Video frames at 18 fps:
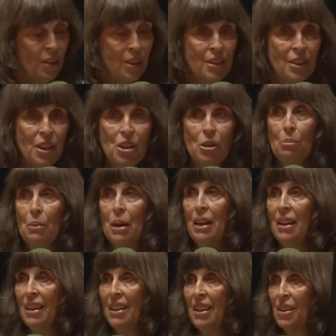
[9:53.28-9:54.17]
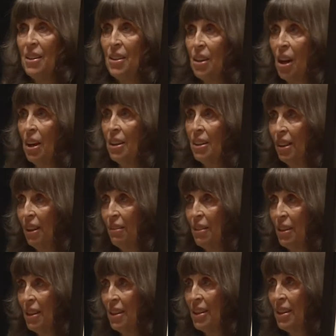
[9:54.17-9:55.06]
Decision-making is not
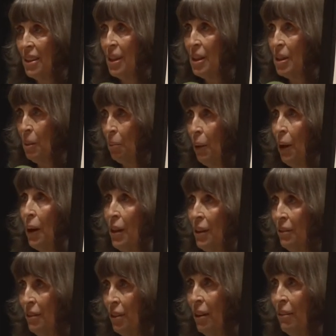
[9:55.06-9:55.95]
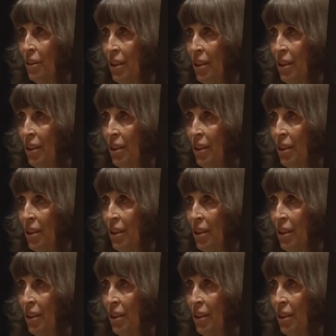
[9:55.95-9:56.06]
governance, it's a part of